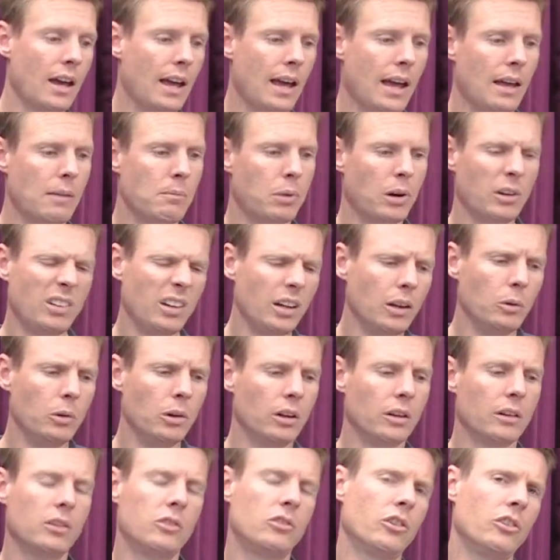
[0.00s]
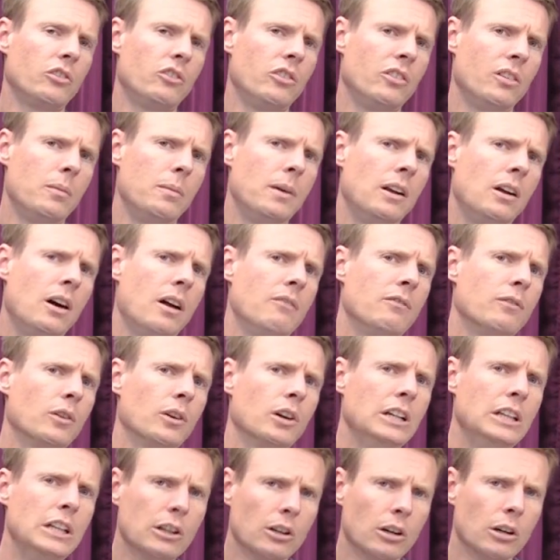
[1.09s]
and particularly we look at the churches that have been on for
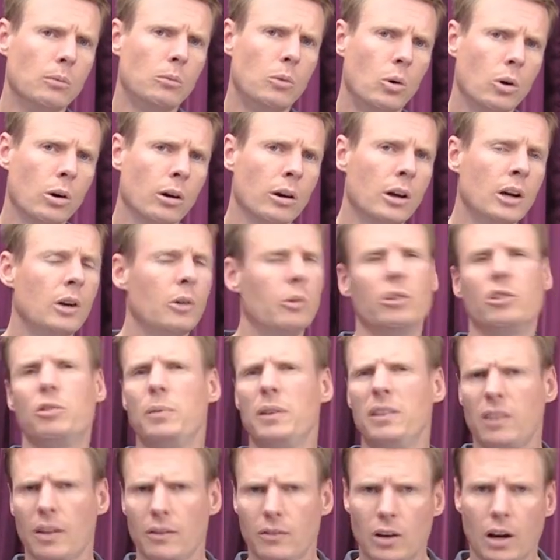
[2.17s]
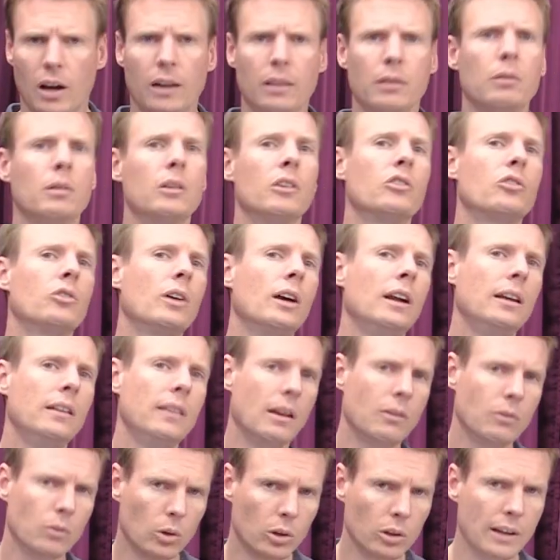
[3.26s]
a year or more, which means they've gone through their training,
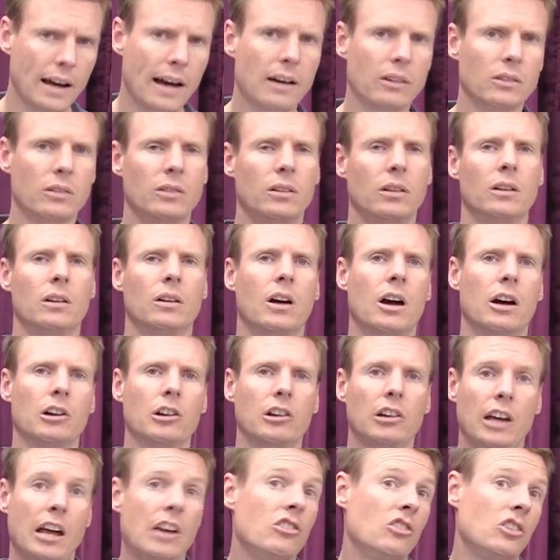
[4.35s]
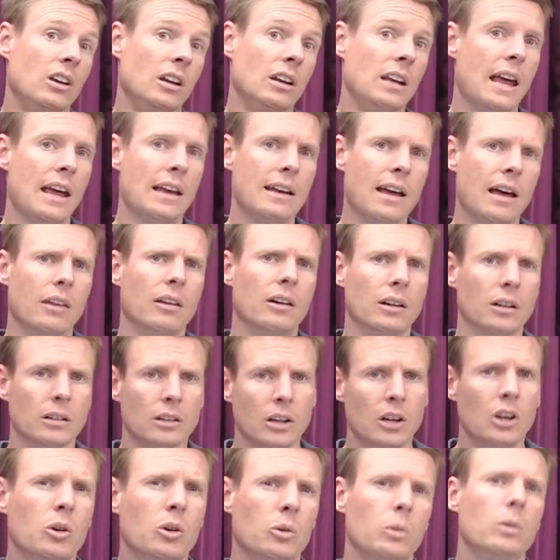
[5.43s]
they've rolled out to their congregation, and now they're
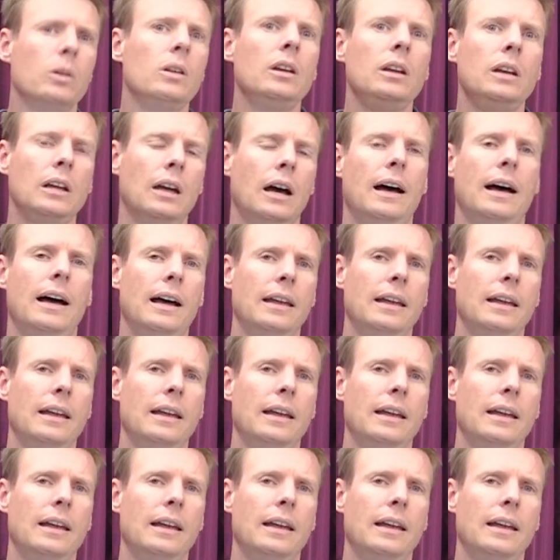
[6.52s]
really,